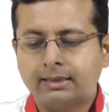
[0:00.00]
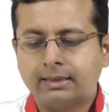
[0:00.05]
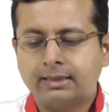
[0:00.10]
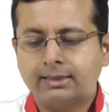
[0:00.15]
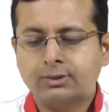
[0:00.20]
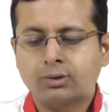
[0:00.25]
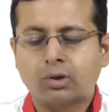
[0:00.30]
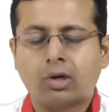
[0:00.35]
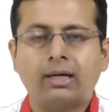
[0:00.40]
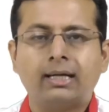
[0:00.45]
It
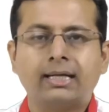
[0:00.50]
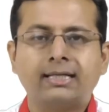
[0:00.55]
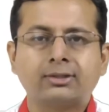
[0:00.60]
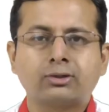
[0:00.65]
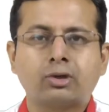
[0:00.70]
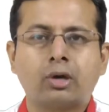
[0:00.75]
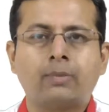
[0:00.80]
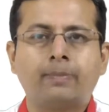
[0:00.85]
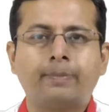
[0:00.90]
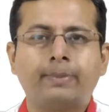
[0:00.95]
is called as
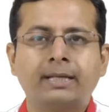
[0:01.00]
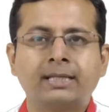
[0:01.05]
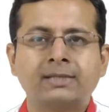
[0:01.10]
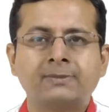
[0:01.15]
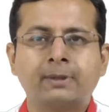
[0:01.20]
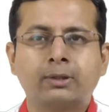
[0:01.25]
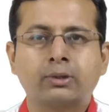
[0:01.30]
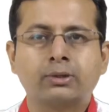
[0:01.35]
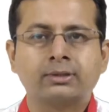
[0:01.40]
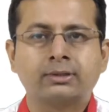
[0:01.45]
complex
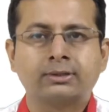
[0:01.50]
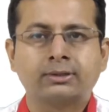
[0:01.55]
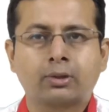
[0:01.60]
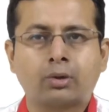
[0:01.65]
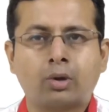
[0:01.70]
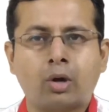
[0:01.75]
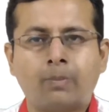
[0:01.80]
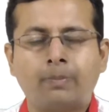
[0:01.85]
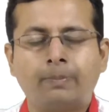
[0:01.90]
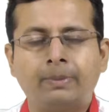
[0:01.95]
because it's a
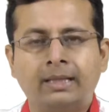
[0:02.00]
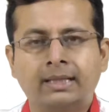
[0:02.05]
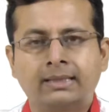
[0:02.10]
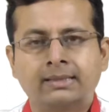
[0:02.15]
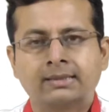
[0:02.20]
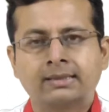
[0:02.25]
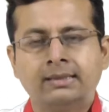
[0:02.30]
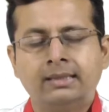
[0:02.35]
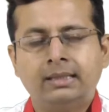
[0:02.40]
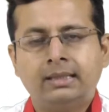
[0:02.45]

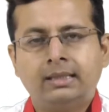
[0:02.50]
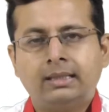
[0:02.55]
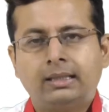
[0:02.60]
complex